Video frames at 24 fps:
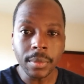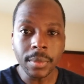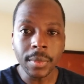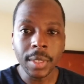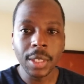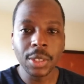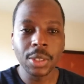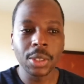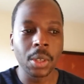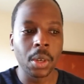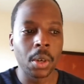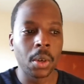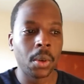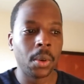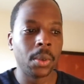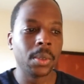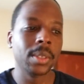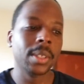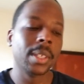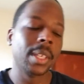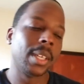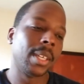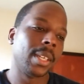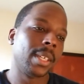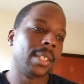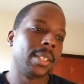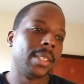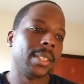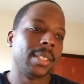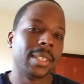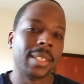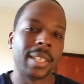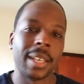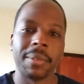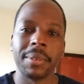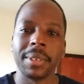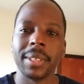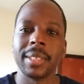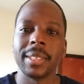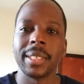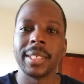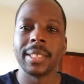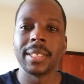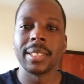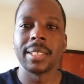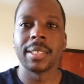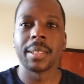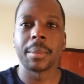so I
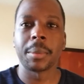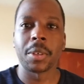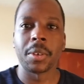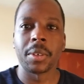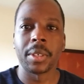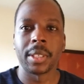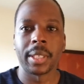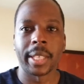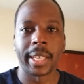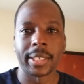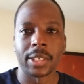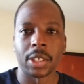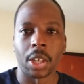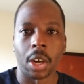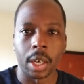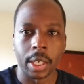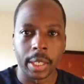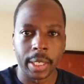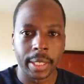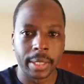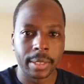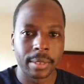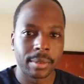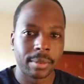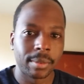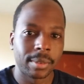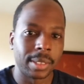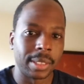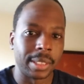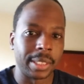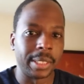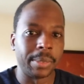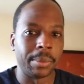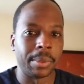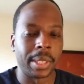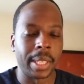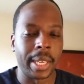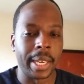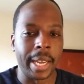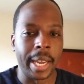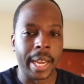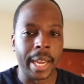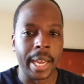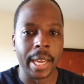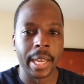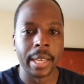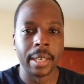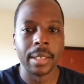ended up going to like Target to see what they
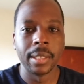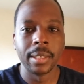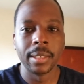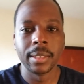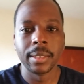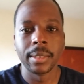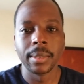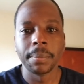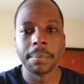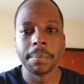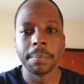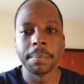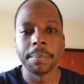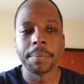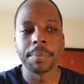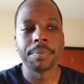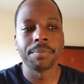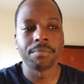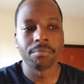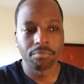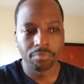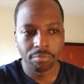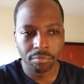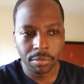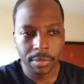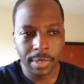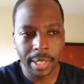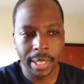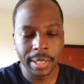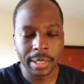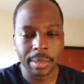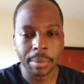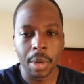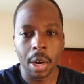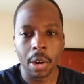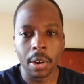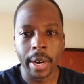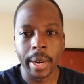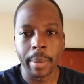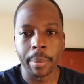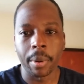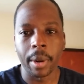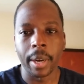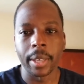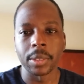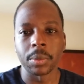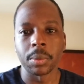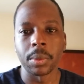had. That's my right
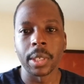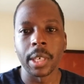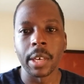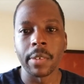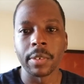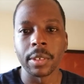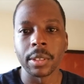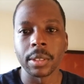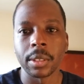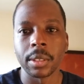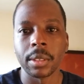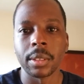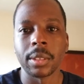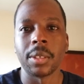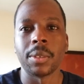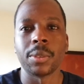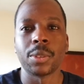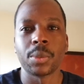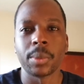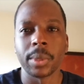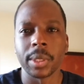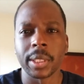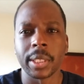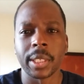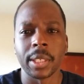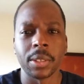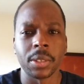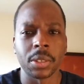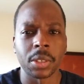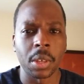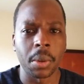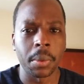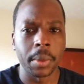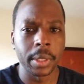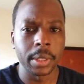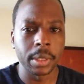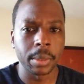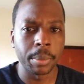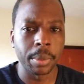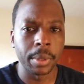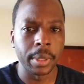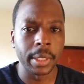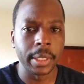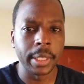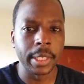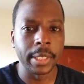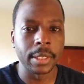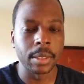price, whatever's. Swiss Gear is always a
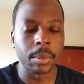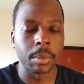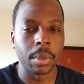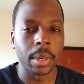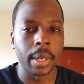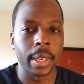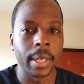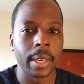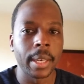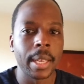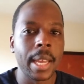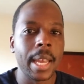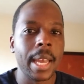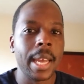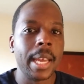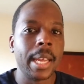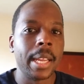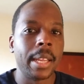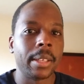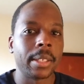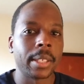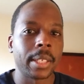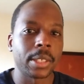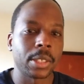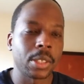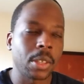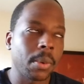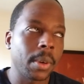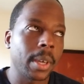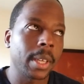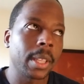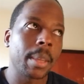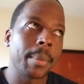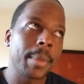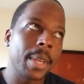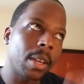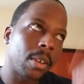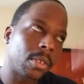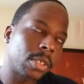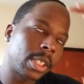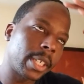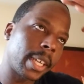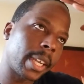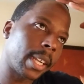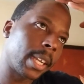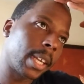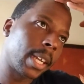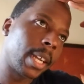pretty decent brand. I was like, you know what? Let me go
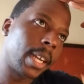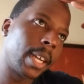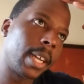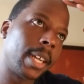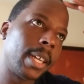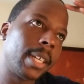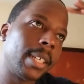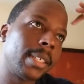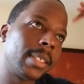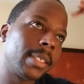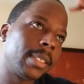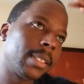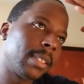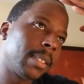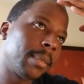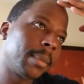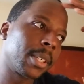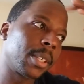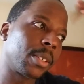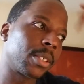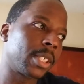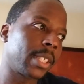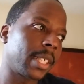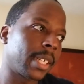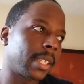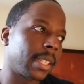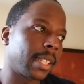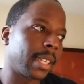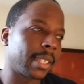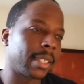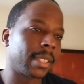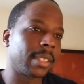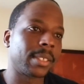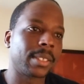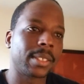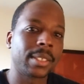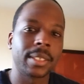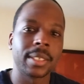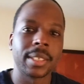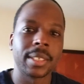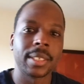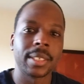check. Let me go check like this